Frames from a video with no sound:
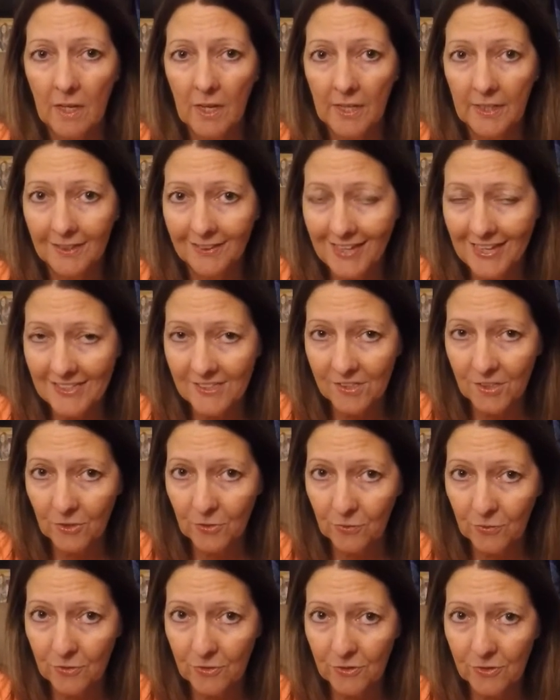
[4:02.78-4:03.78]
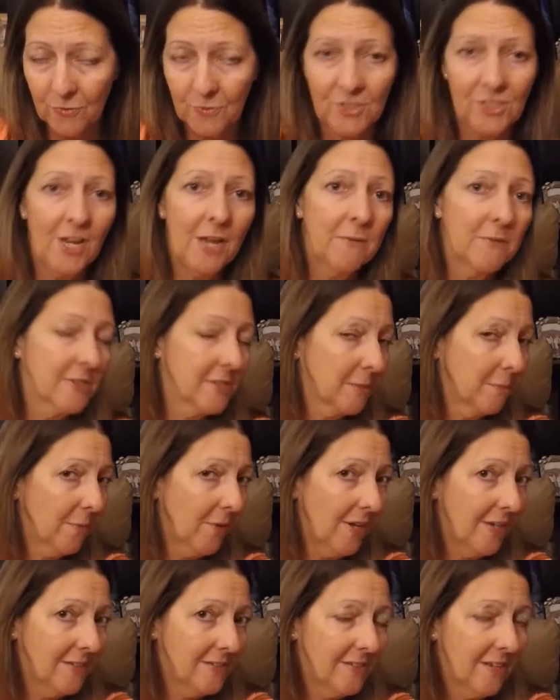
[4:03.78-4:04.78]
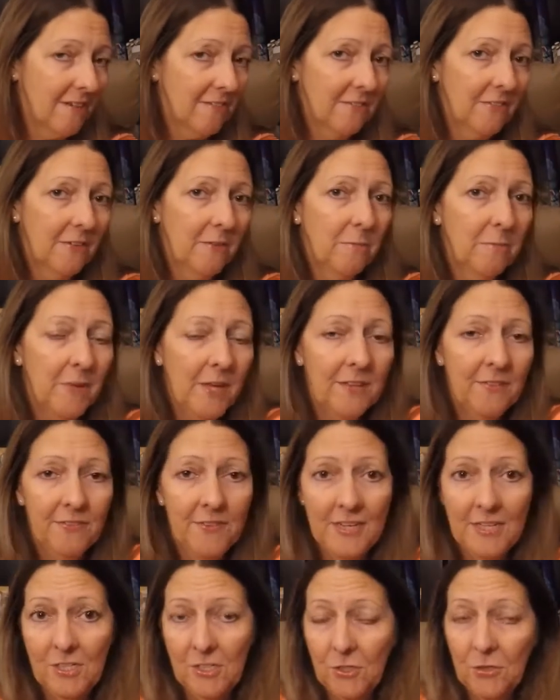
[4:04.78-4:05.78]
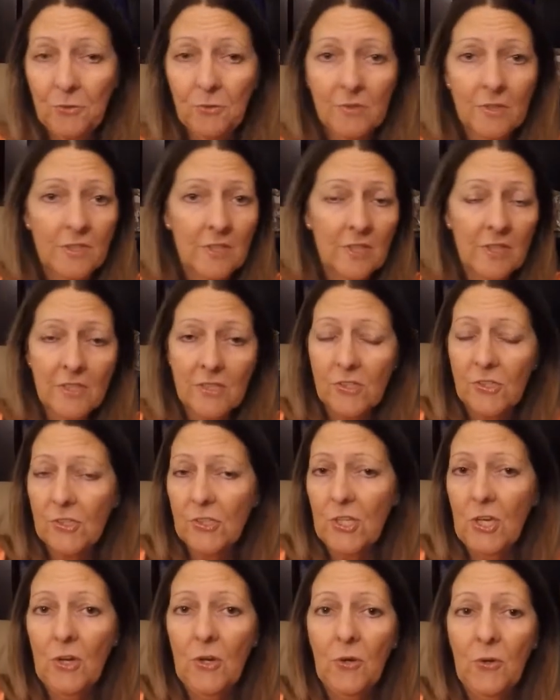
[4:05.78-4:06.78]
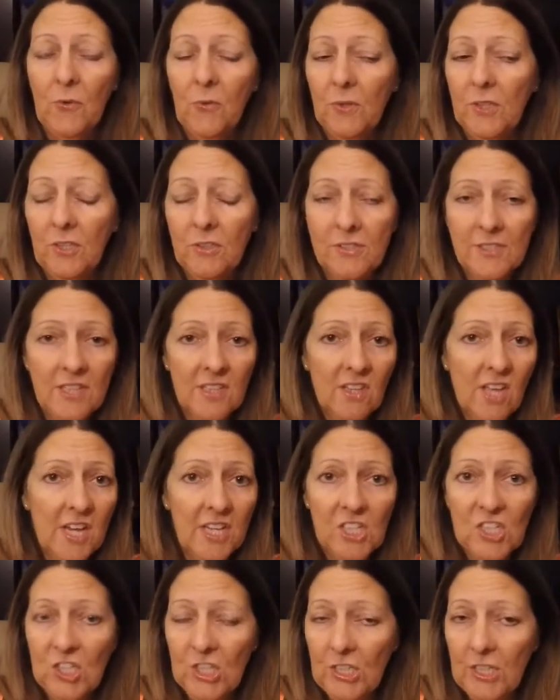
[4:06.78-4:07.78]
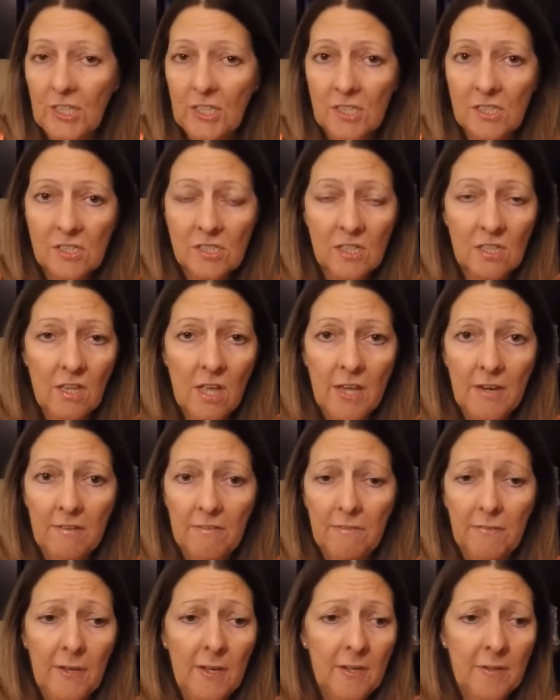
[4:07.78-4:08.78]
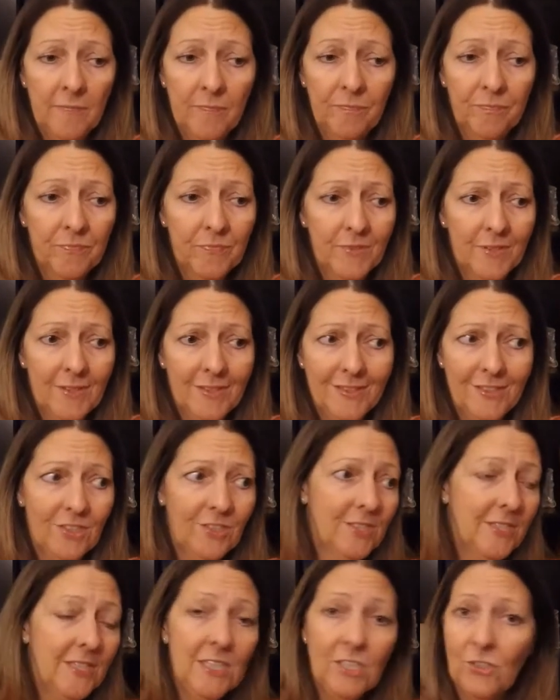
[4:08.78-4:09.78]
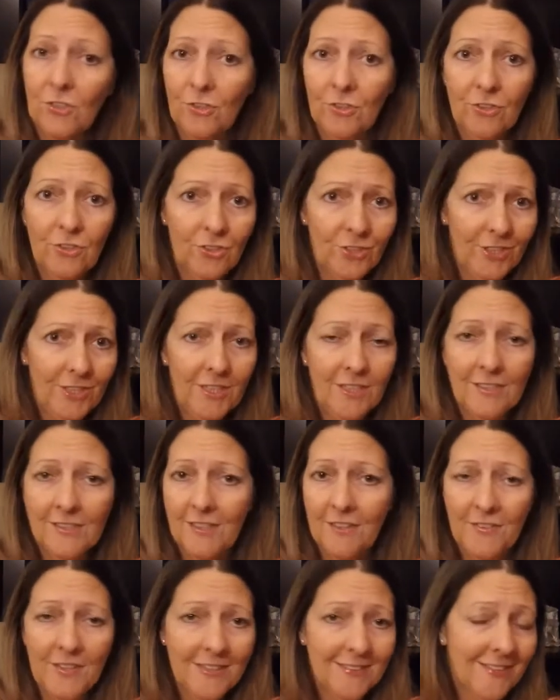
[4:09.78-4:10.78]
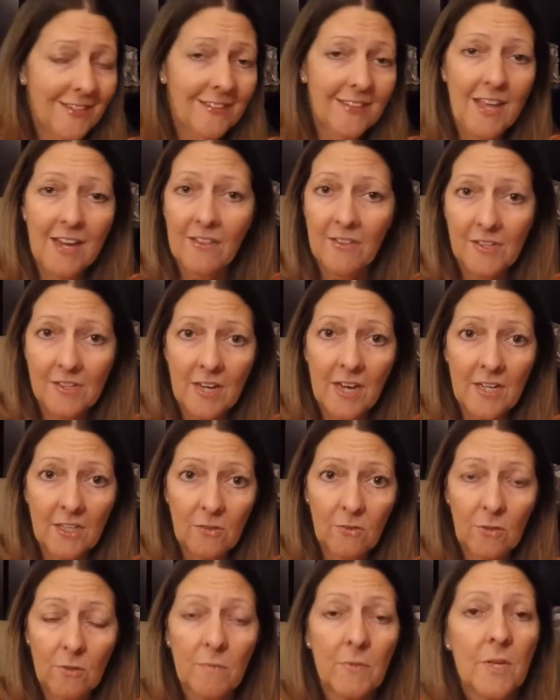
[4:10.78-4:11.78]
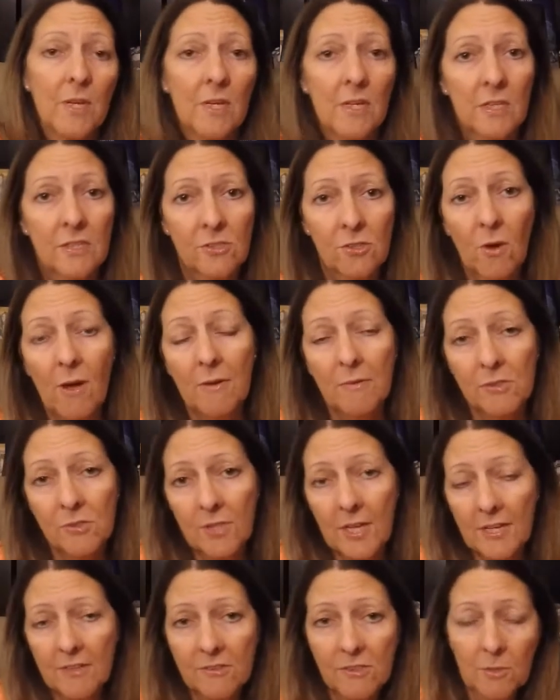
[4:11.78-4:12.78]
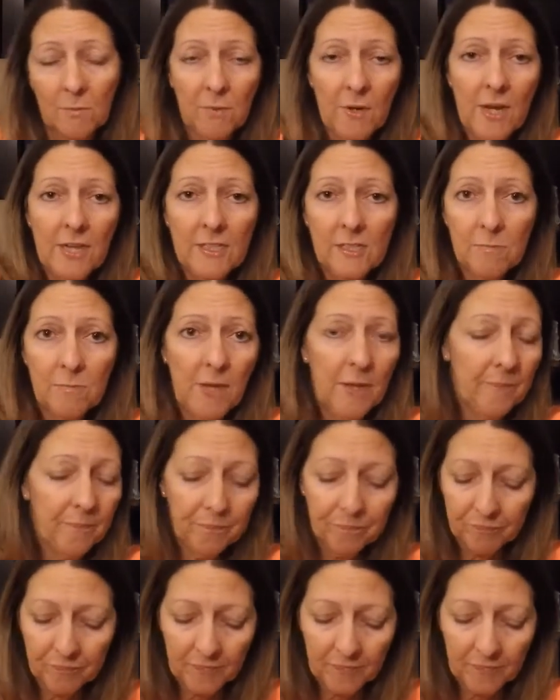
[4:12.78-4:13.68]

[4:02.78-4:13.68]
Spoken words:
an Alaska cruise, which I was surprised of, but they do. So you'll see a lot of jeans, a lot of just t-shirts, jeans, and things like that in the dining room. So I was kind of surprised, but